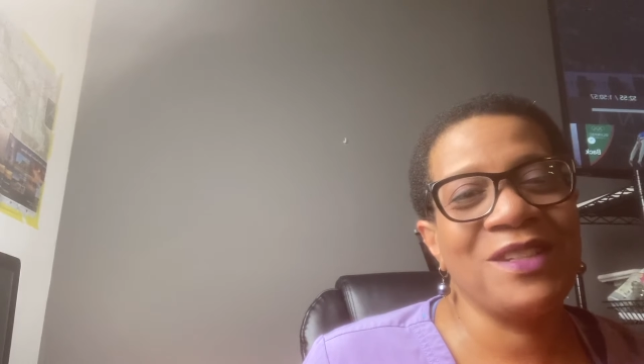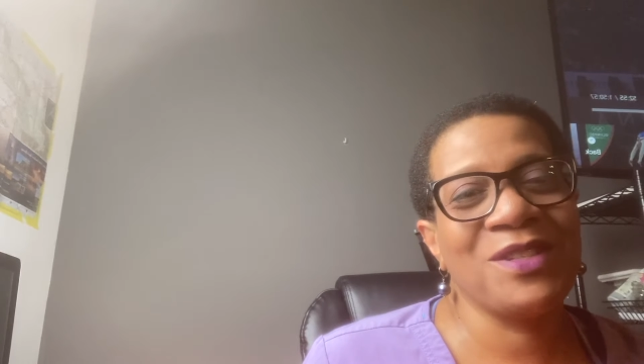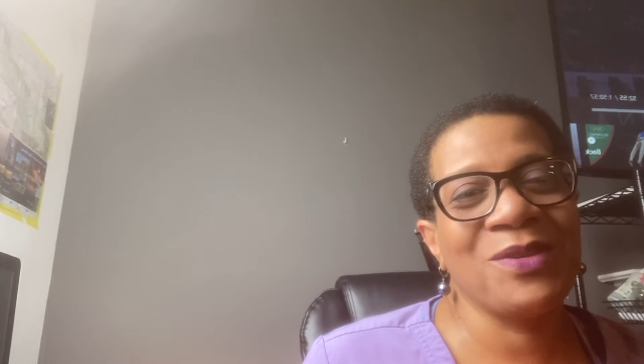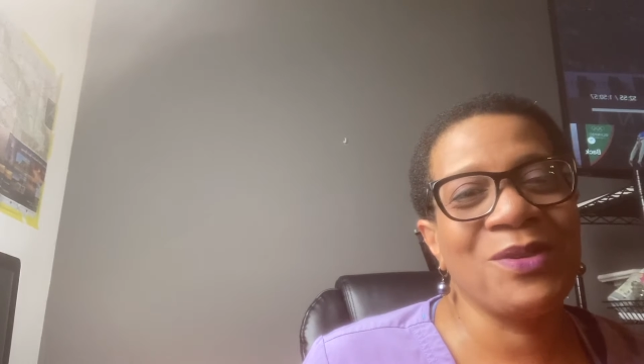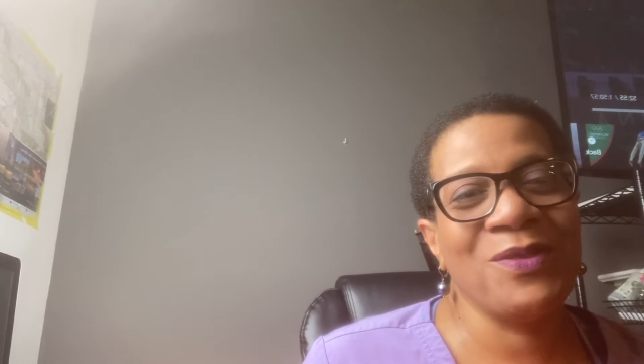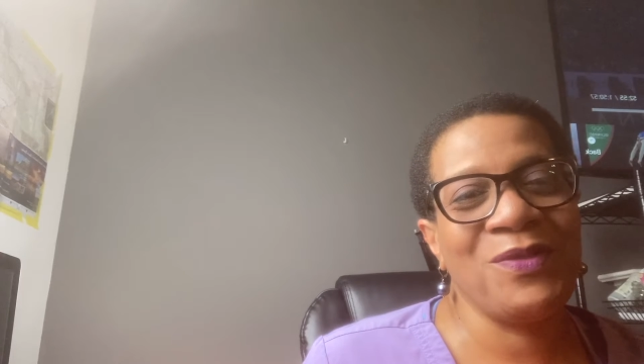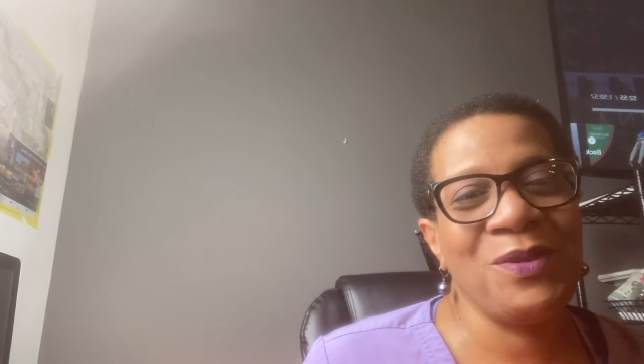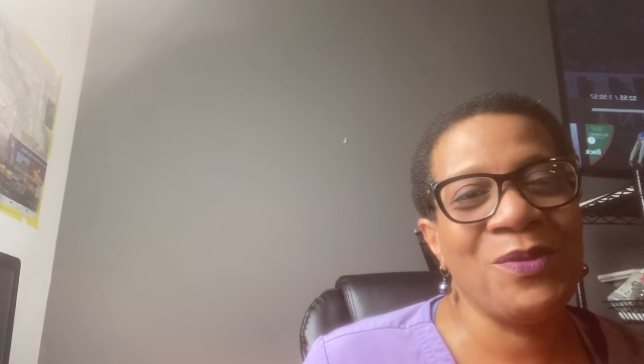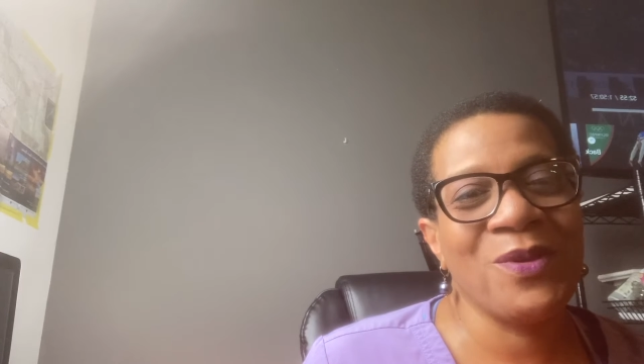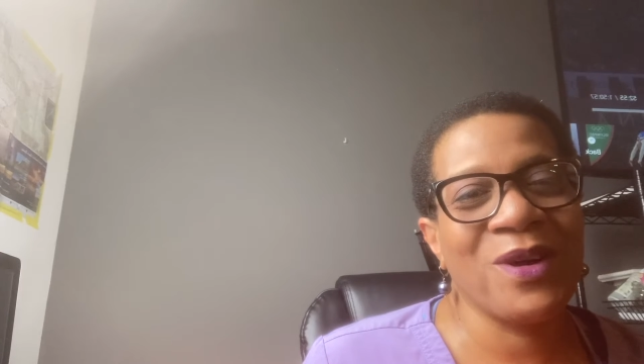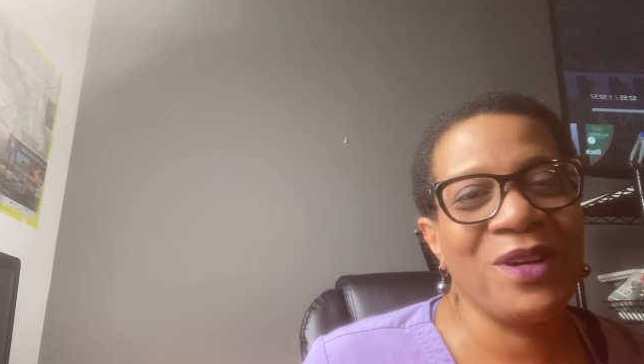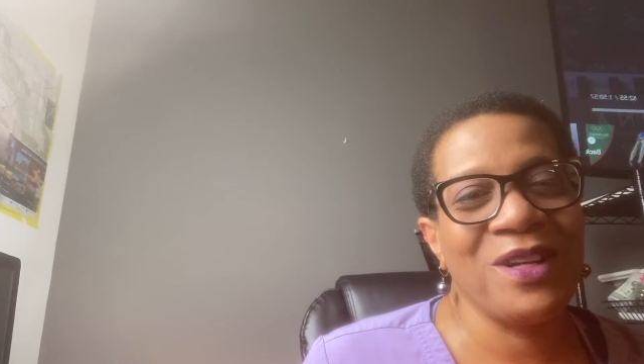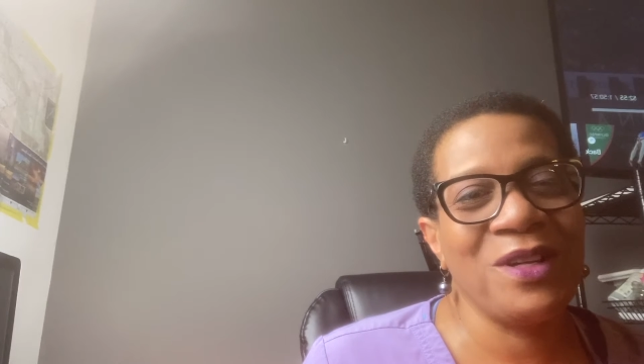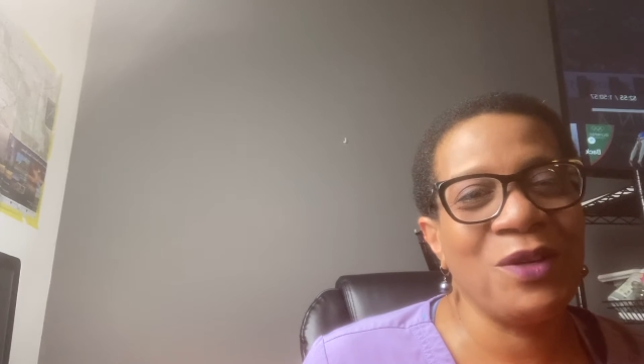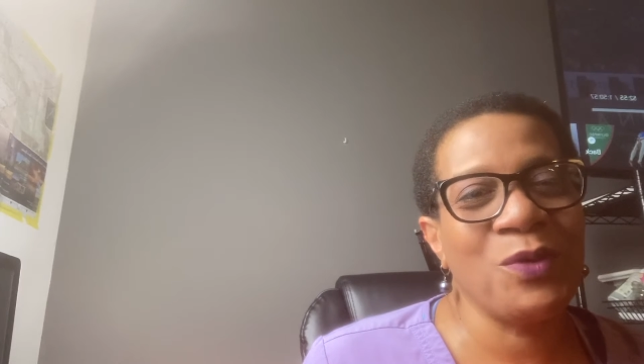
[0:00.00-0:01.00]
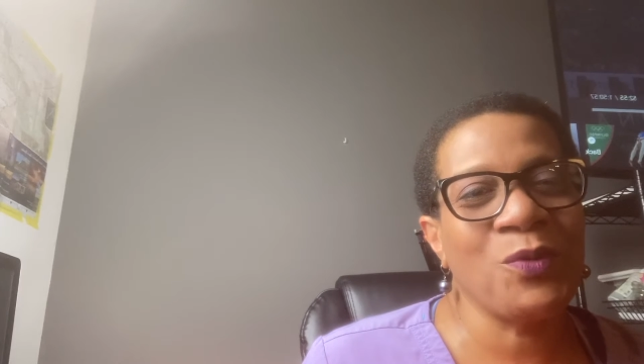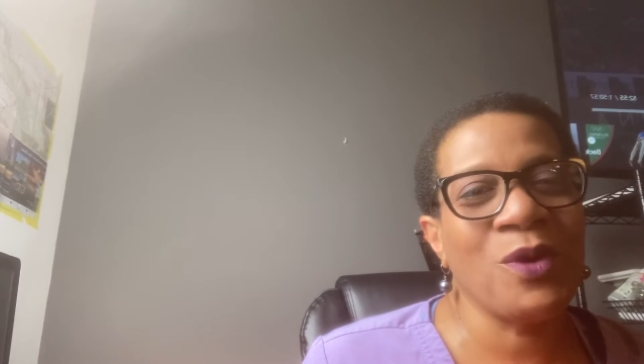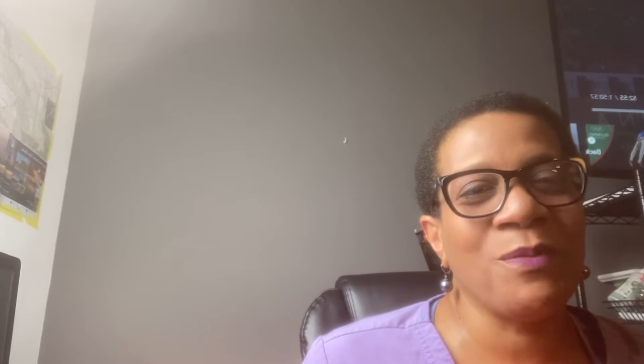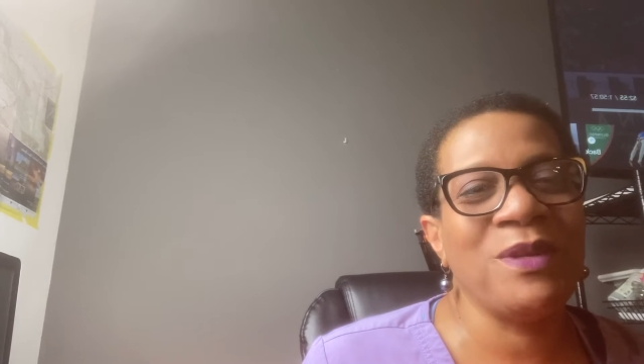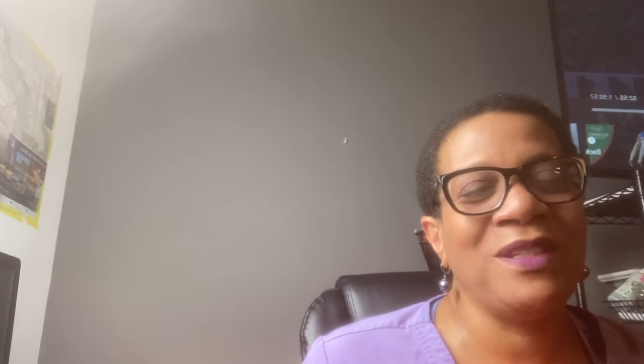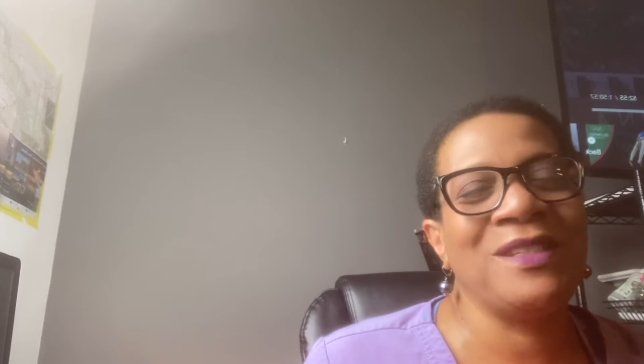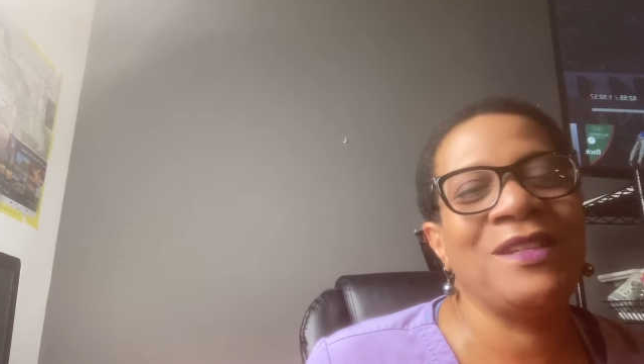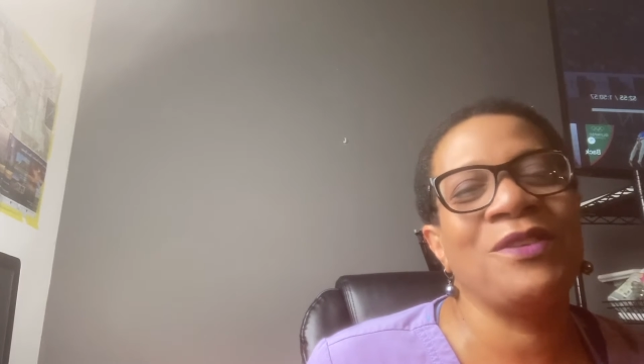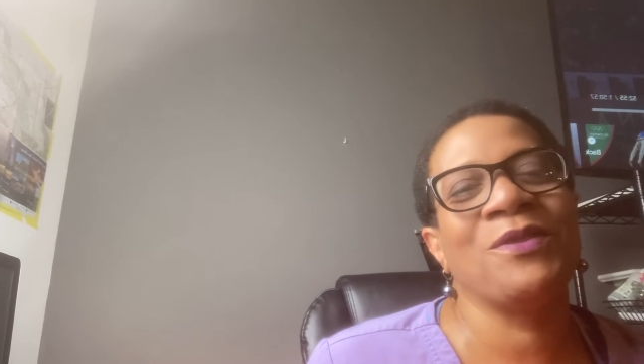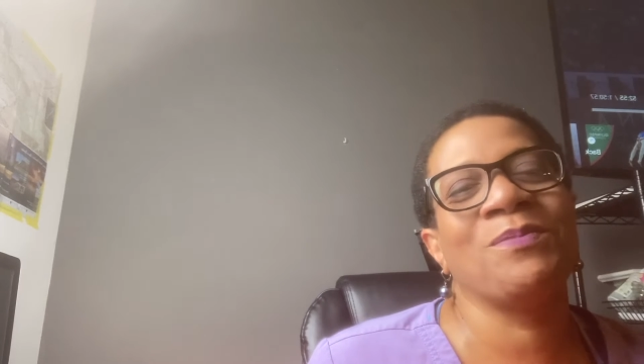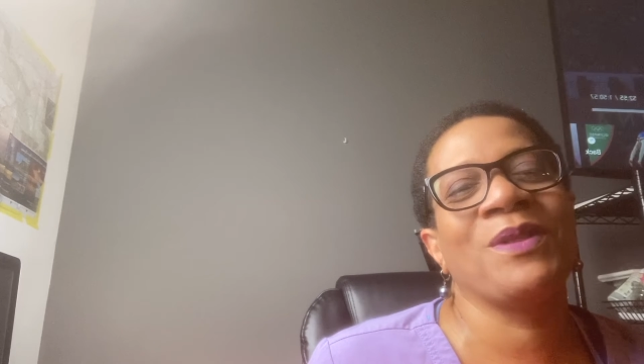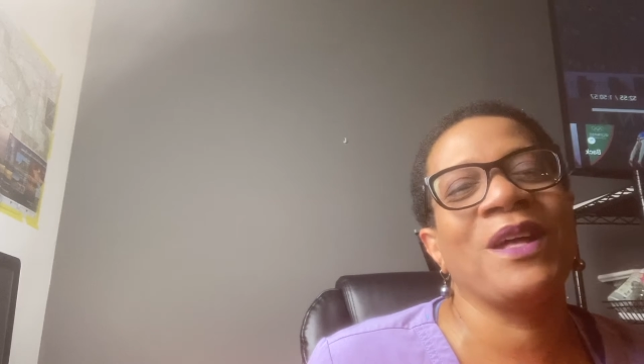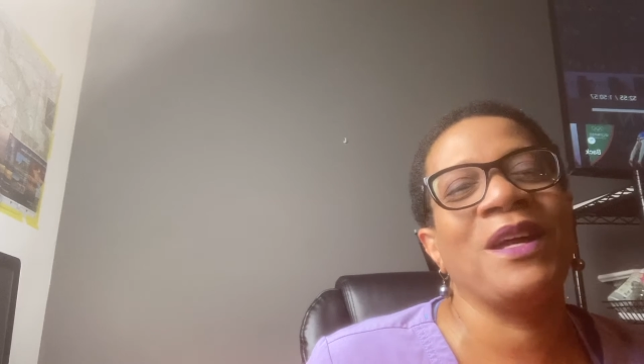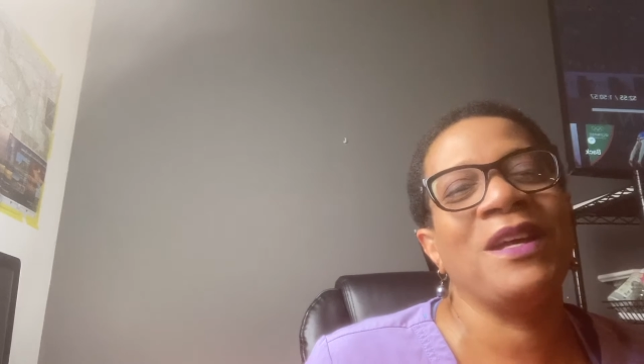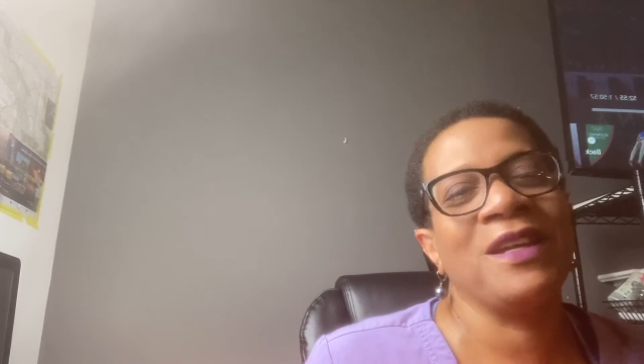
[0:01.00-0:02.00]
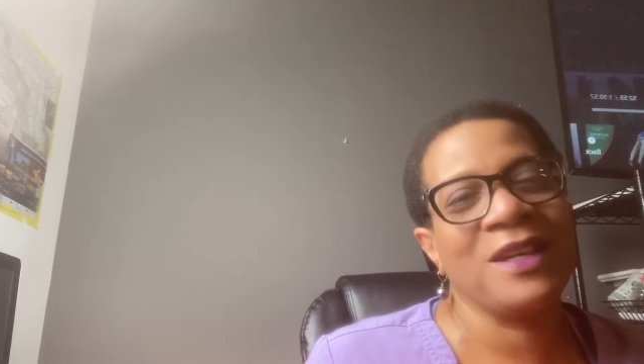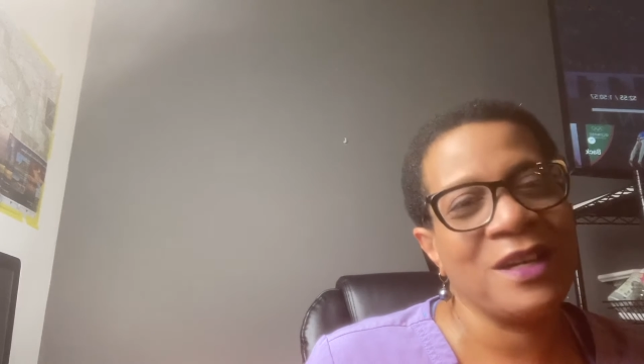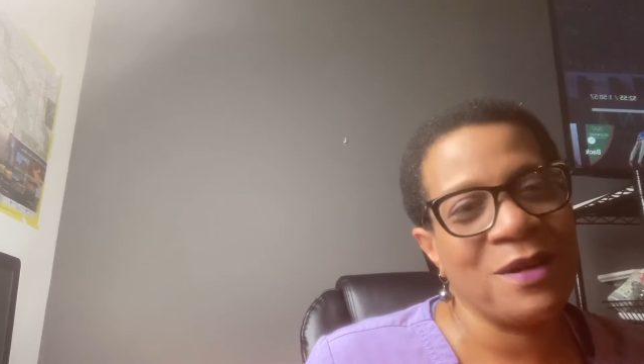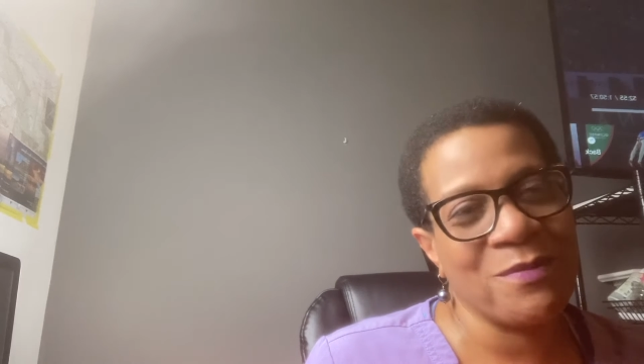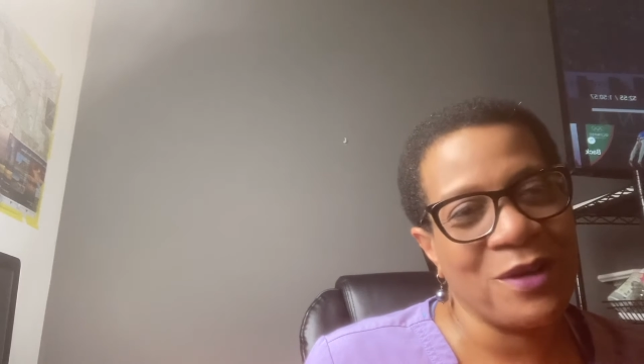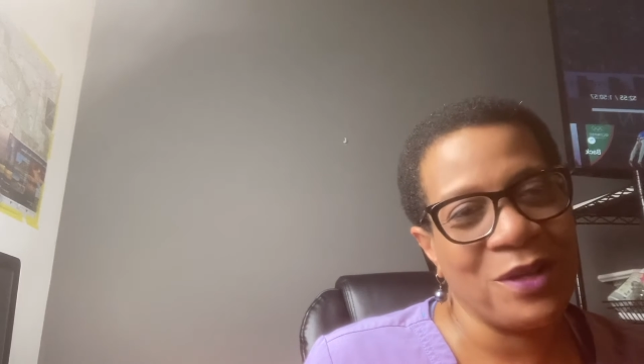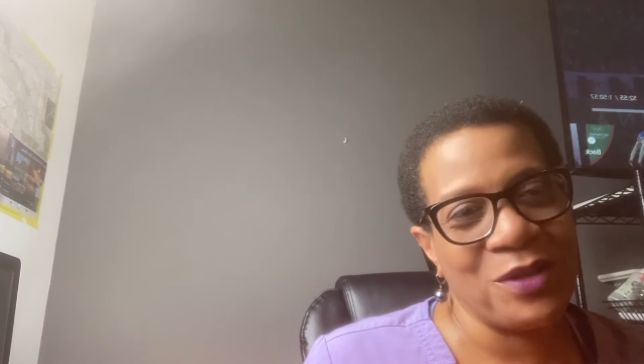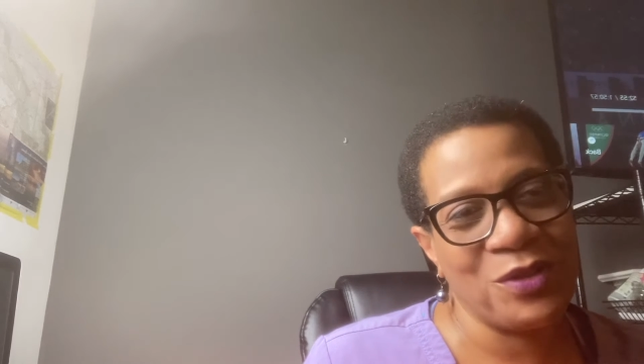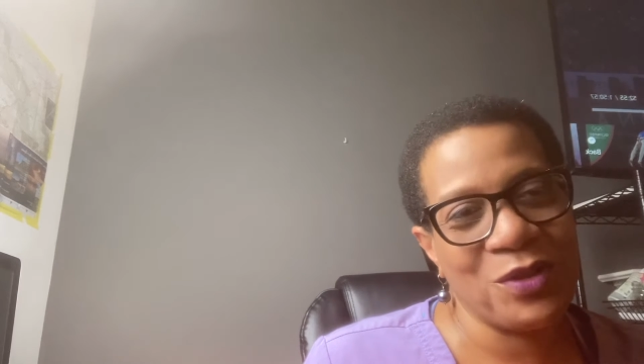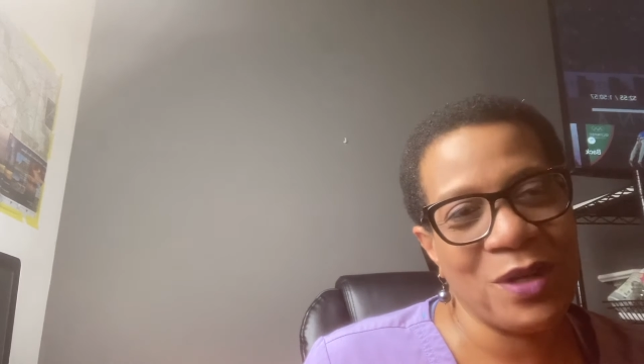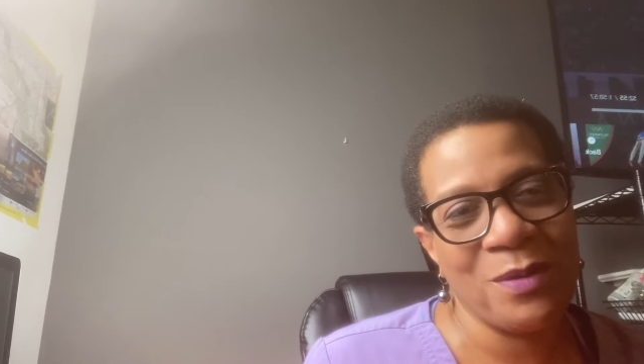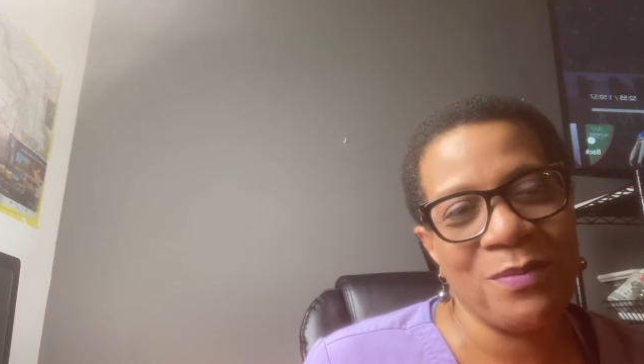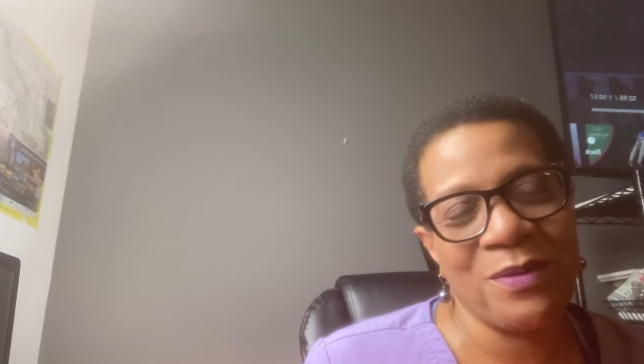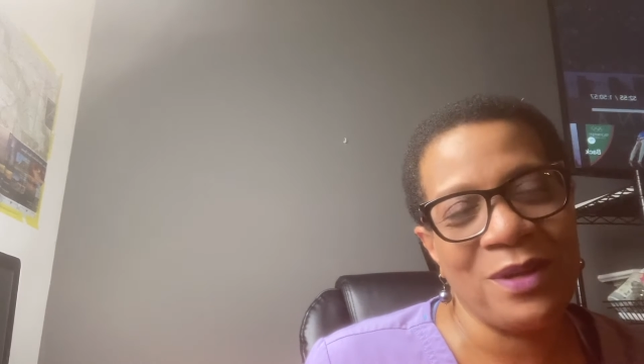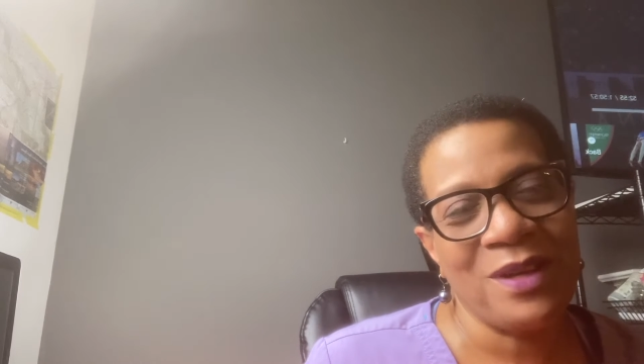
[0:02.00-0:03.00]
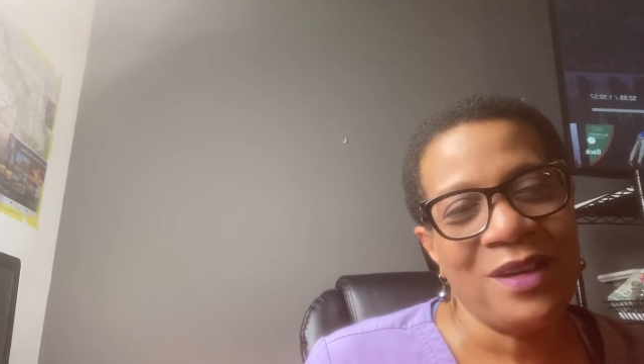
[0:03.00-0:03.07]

So if you are here in Wilmington or planning to come on a trip